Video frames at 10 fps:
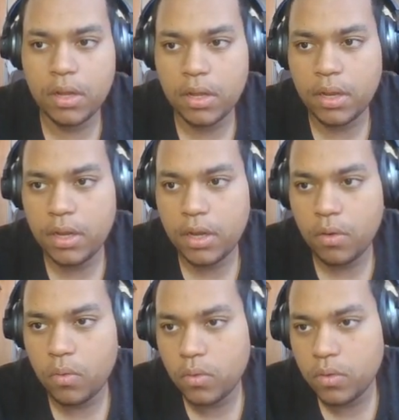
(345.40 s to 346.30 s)

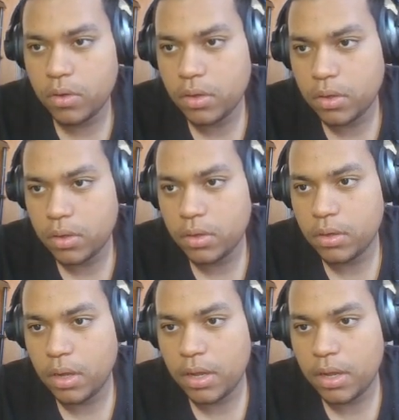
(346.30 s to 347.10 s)
click on the